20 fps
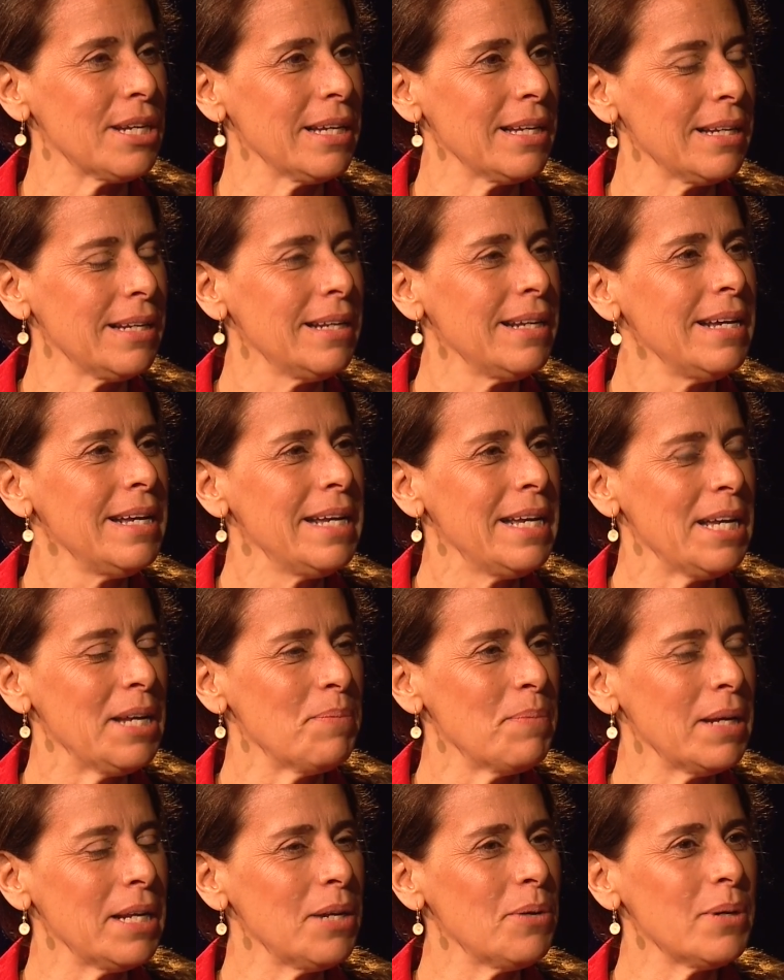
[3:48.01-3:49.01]
And
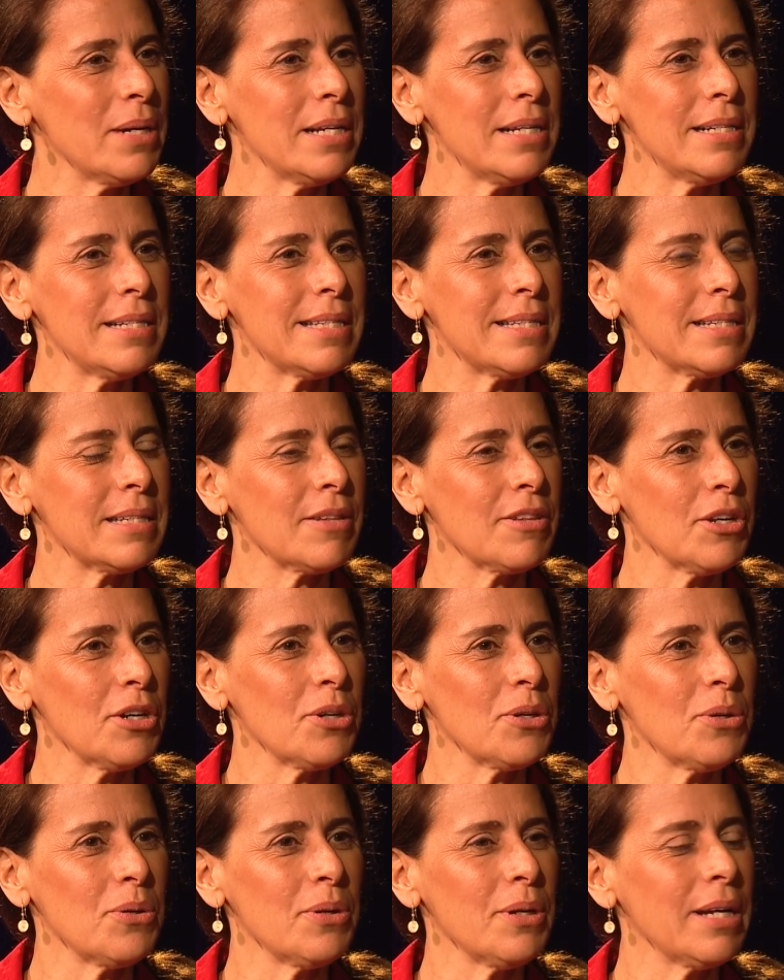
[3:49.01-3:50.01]
in many ways,
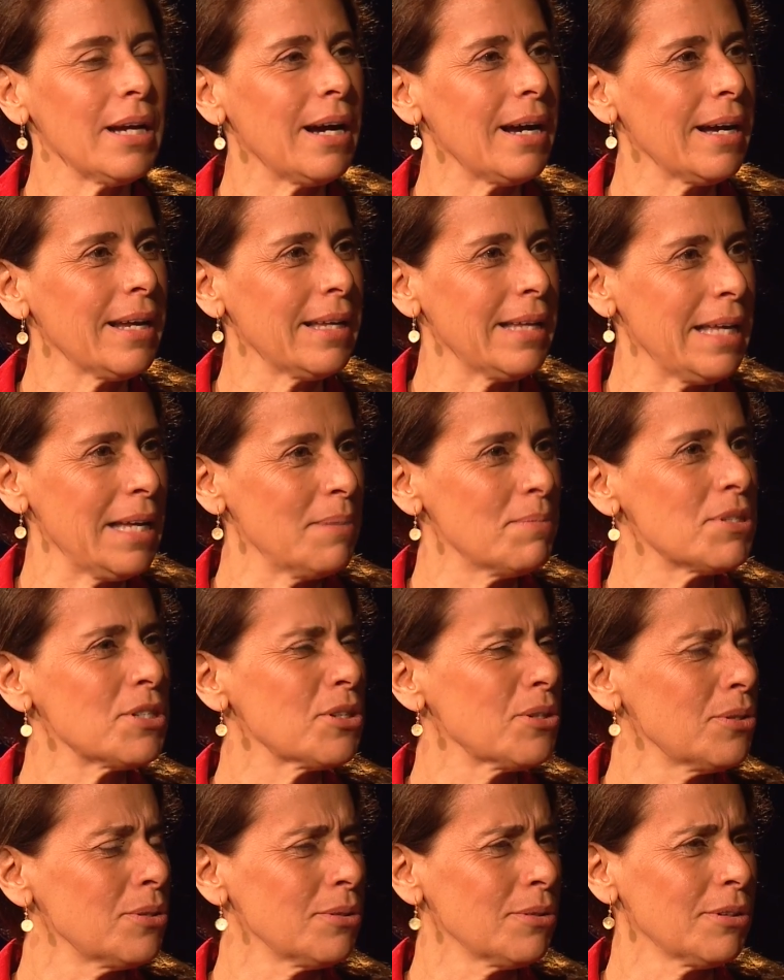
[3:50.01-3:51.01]
though, I came
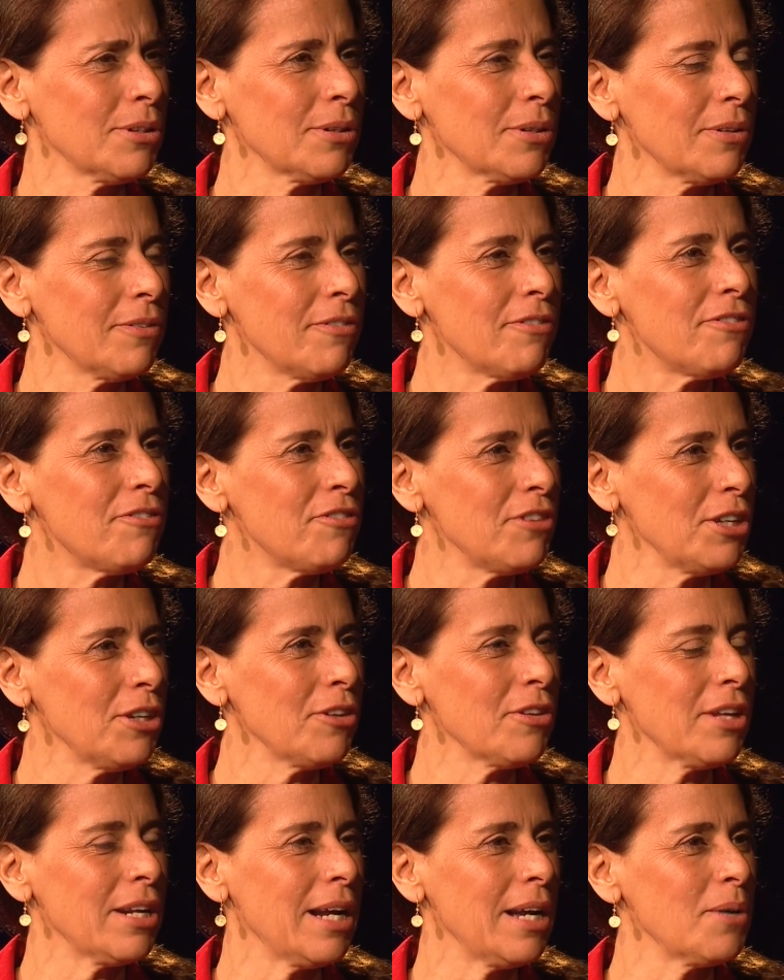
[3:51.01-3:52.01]
to feel
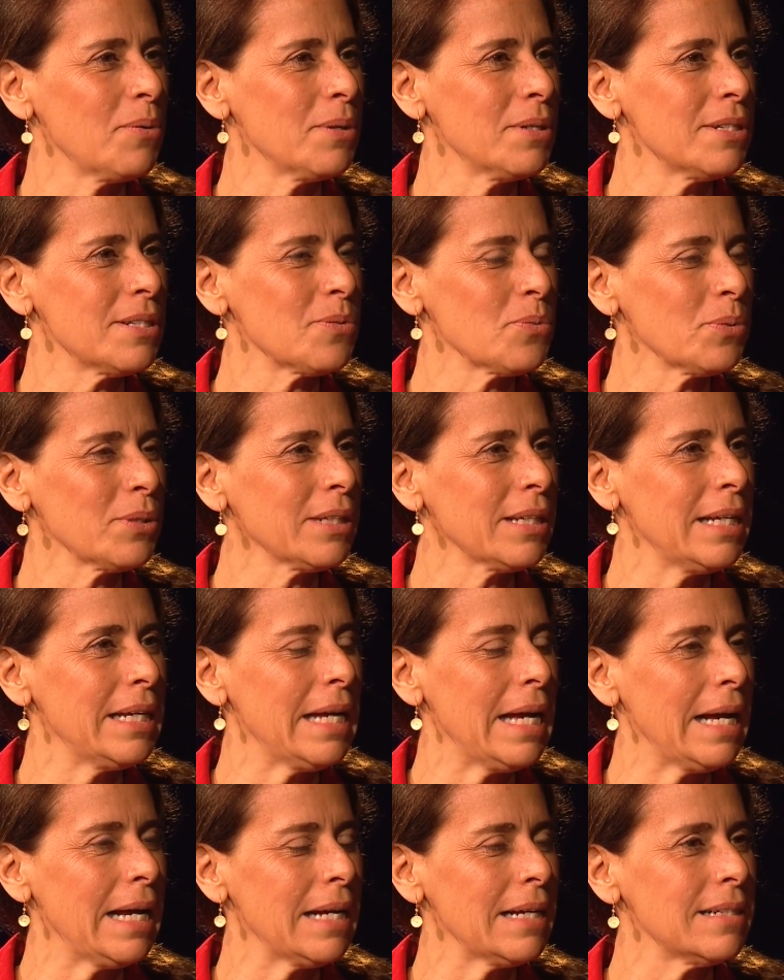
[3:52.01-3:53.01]
that I was
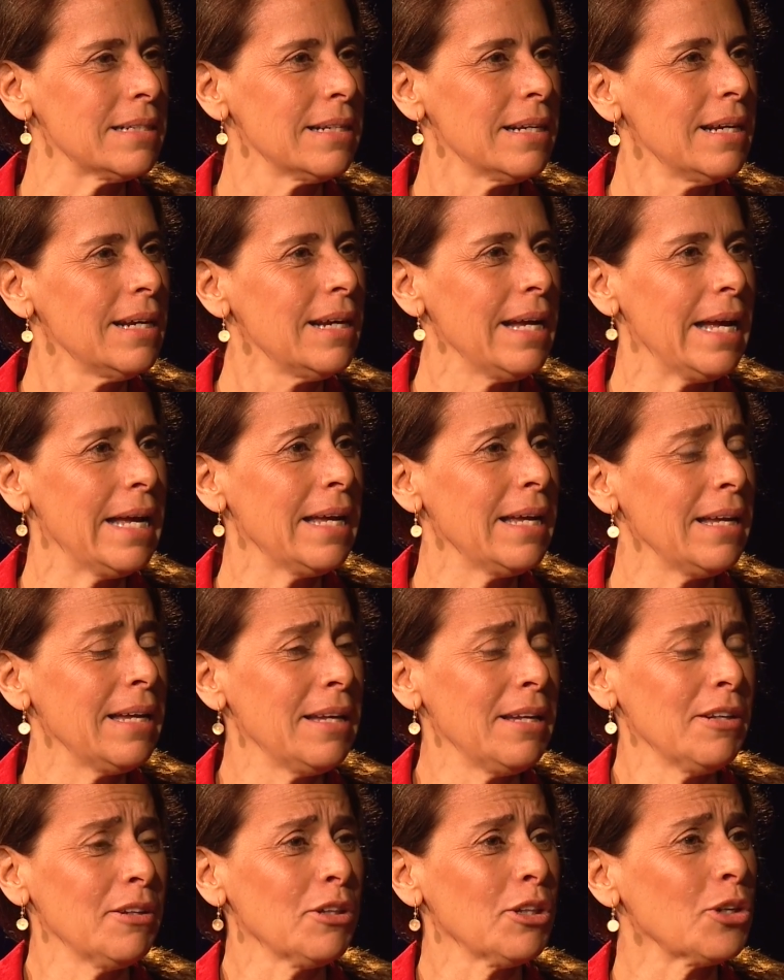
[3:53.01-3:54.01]
really at
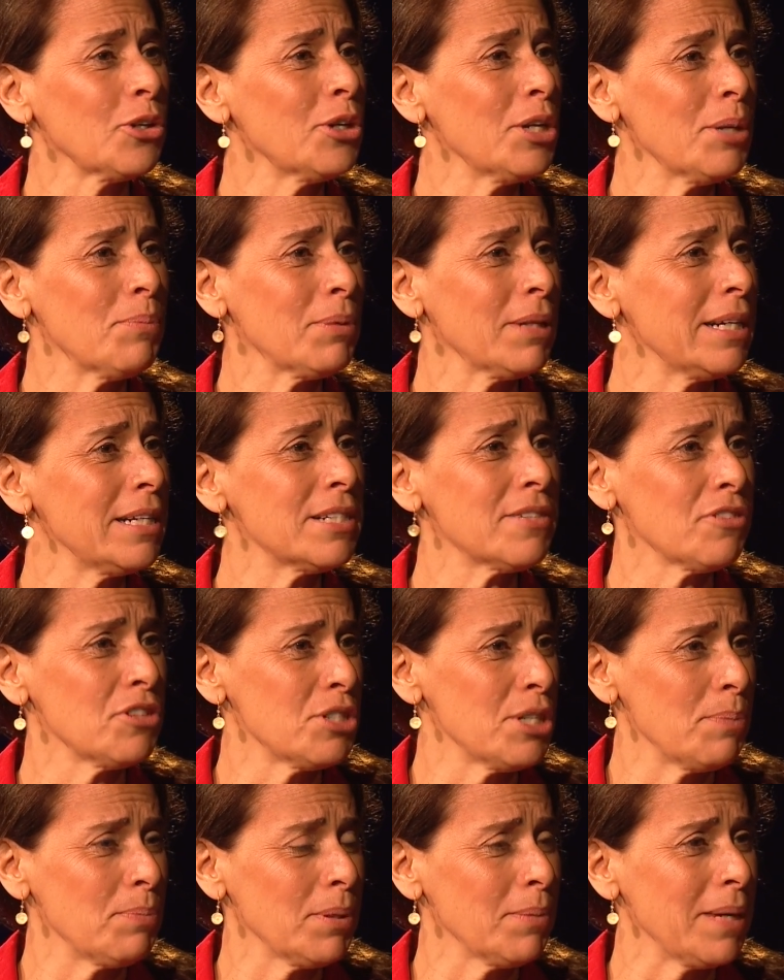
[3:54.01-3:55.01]
a learning place for
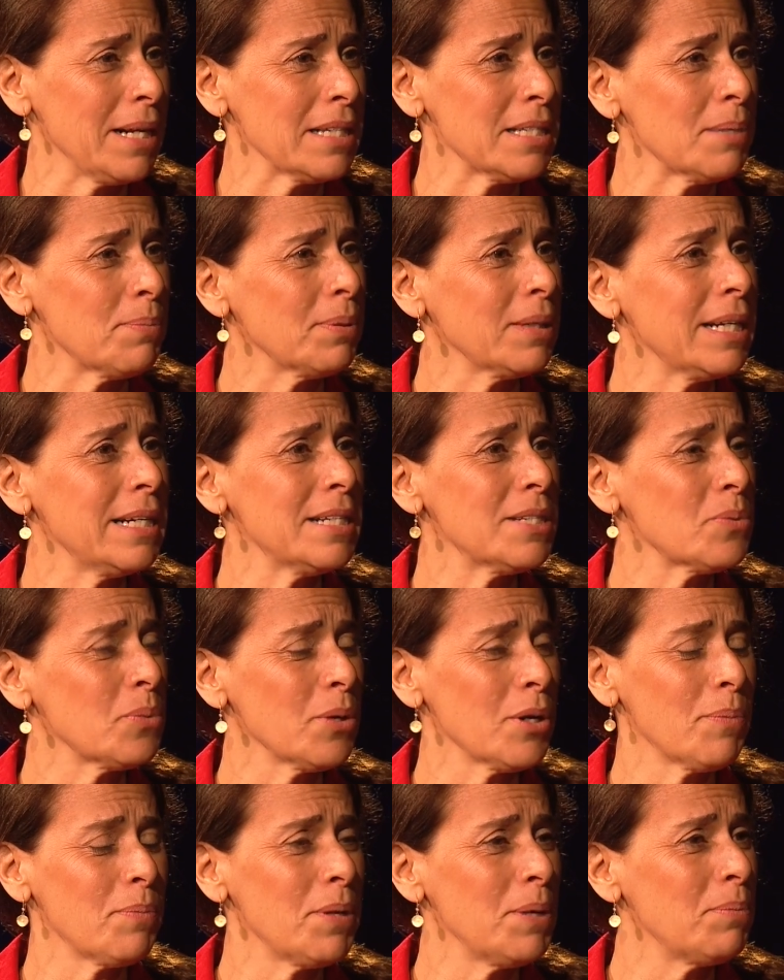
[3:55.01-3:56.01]
diplomats, a place
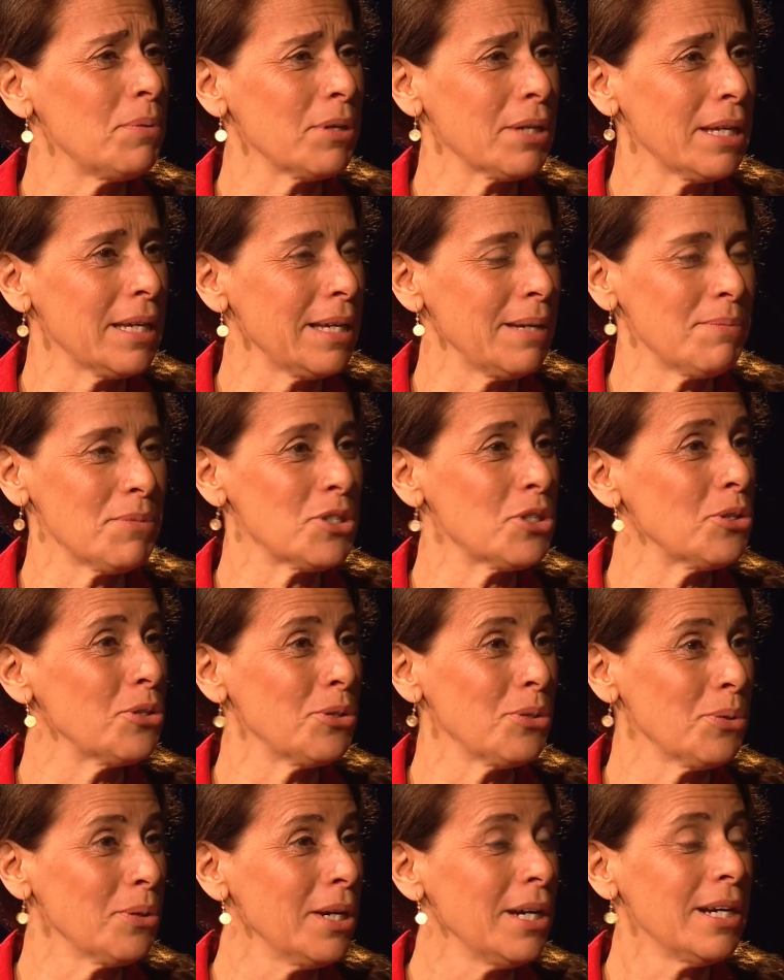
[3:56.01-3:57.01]
where people came
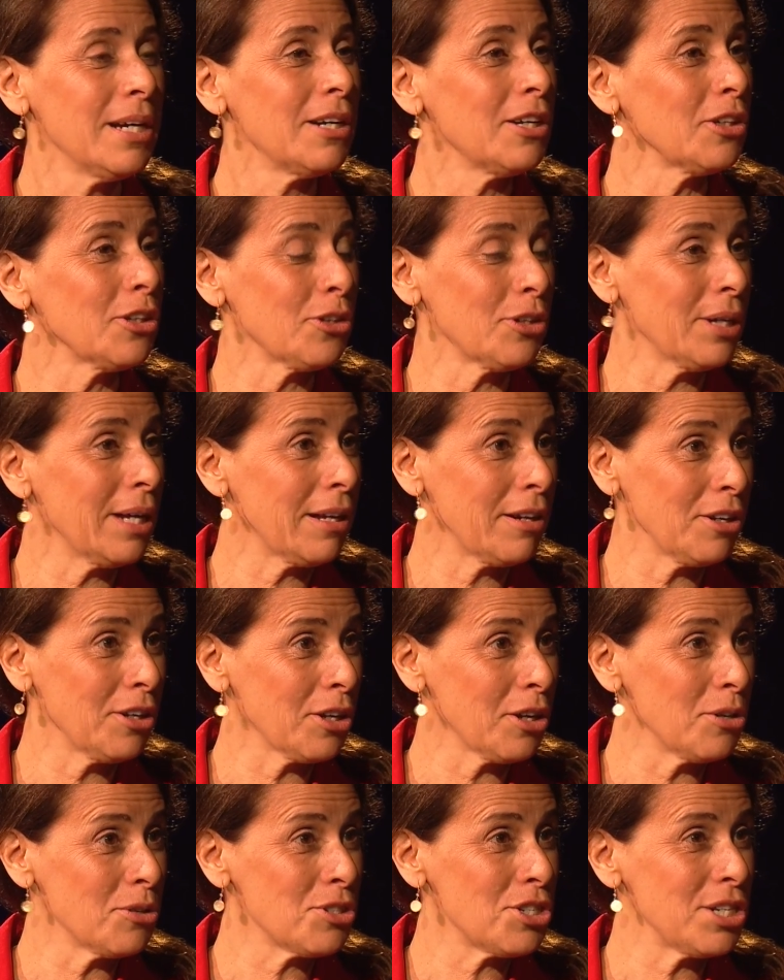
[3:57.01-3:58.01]
to learn how to
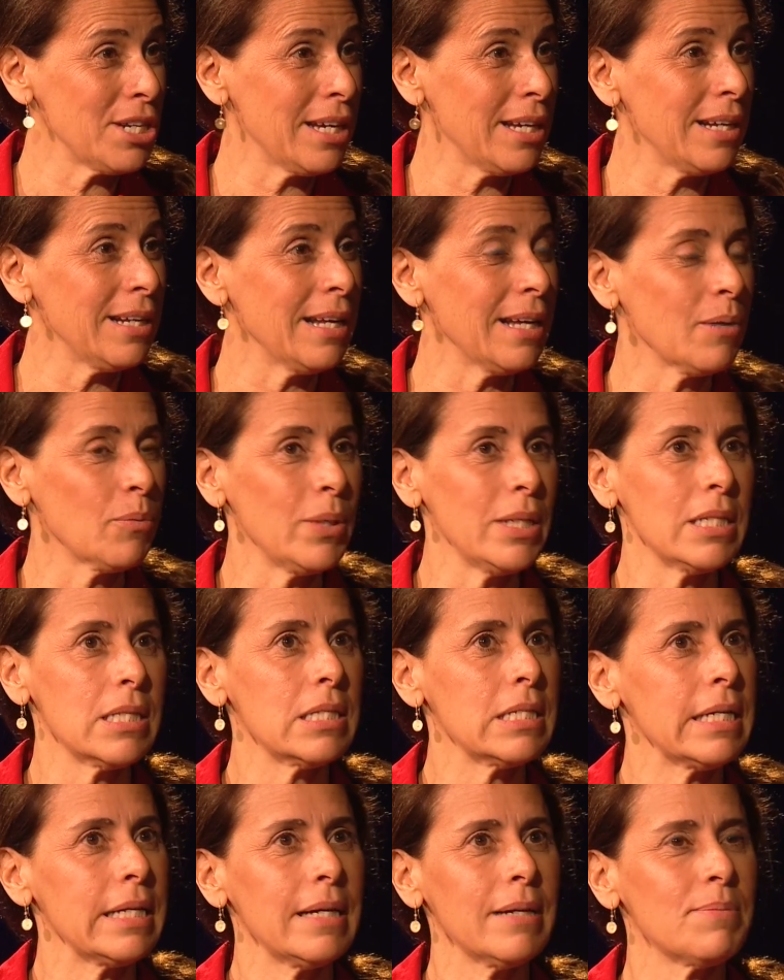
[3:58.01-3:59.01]
negotiate, and we'd
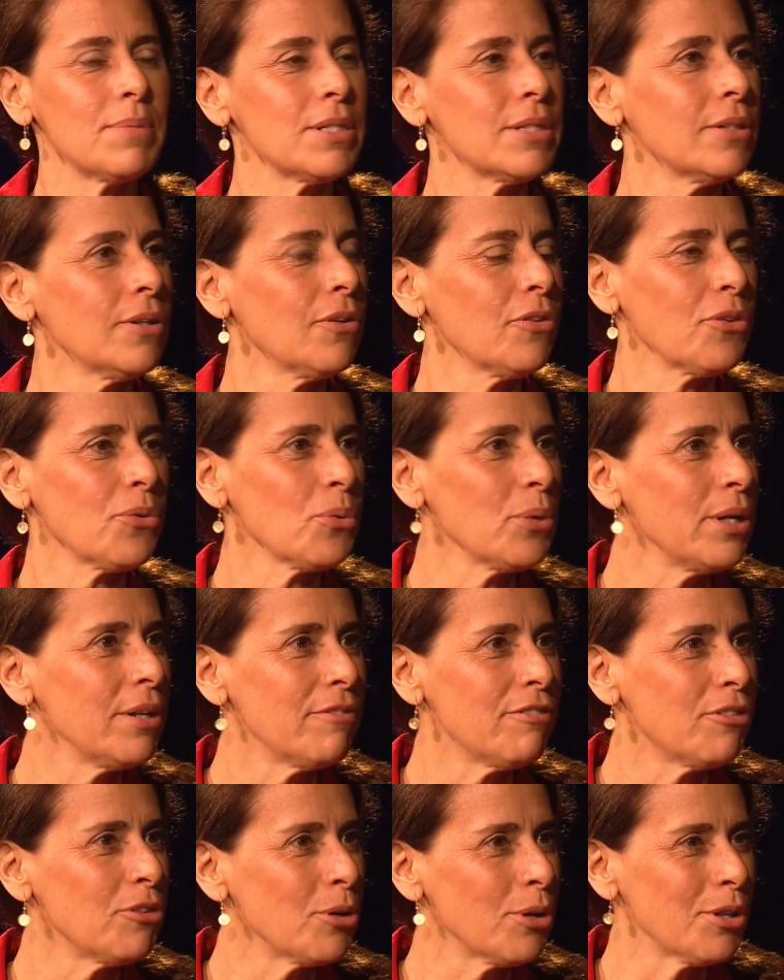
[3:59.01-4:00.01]
stay up till three
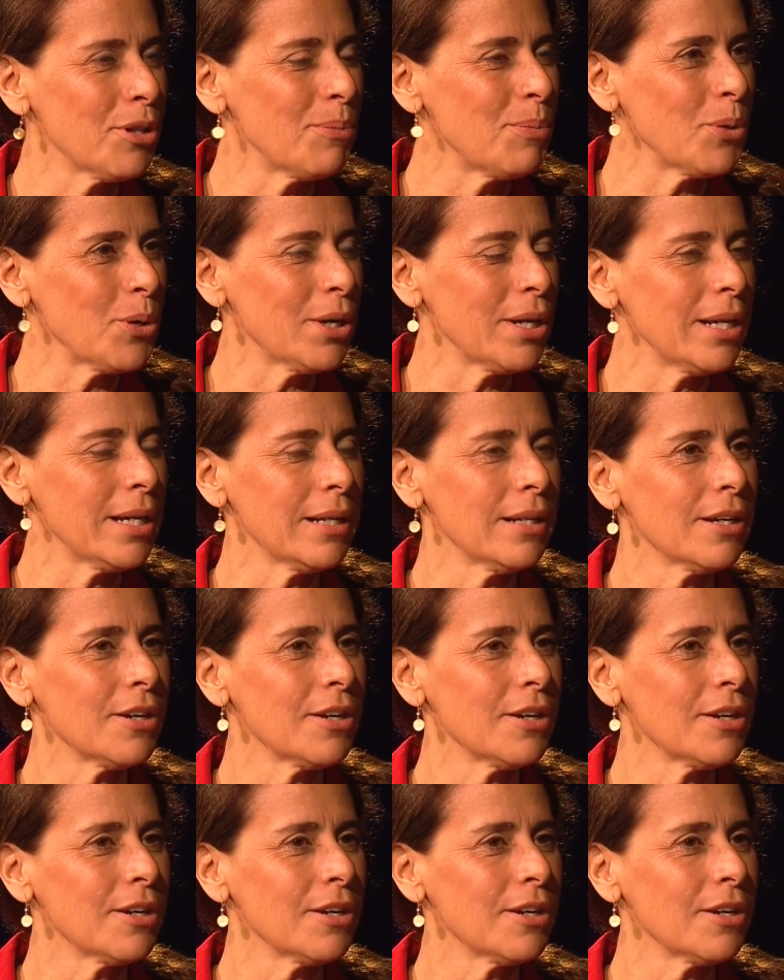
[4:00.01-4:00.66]
and four in the morning